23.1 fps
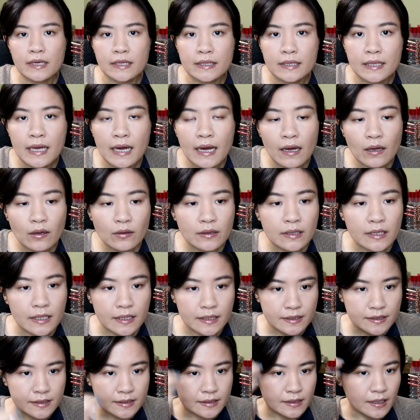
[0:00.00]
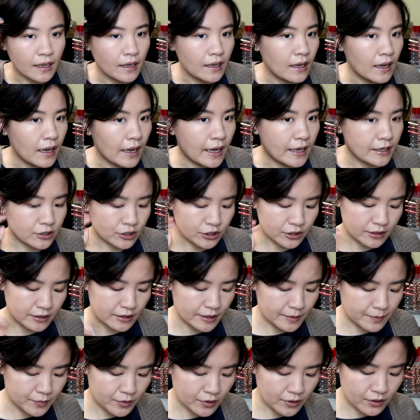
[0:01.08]
now let's
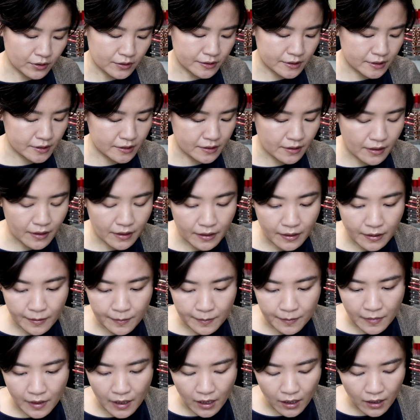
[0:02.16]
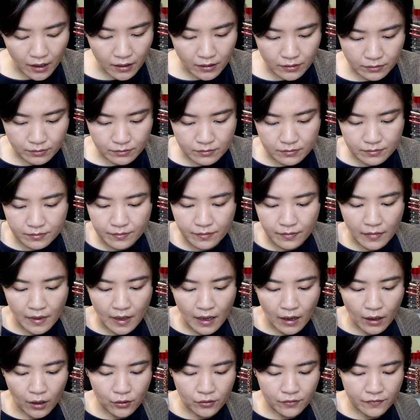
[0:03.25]
actually put them on our